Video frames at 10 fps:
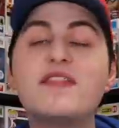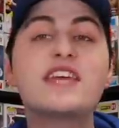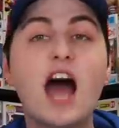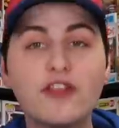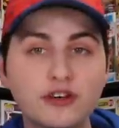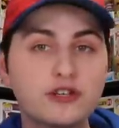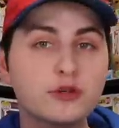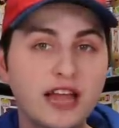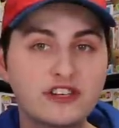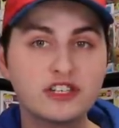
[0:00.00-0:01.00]
then the other
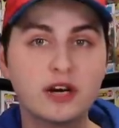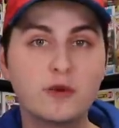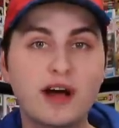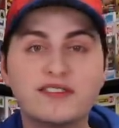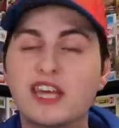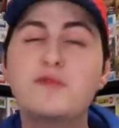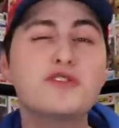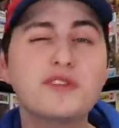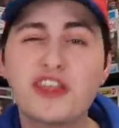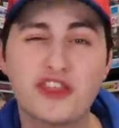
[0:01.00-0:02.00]
two Legends legendary it was only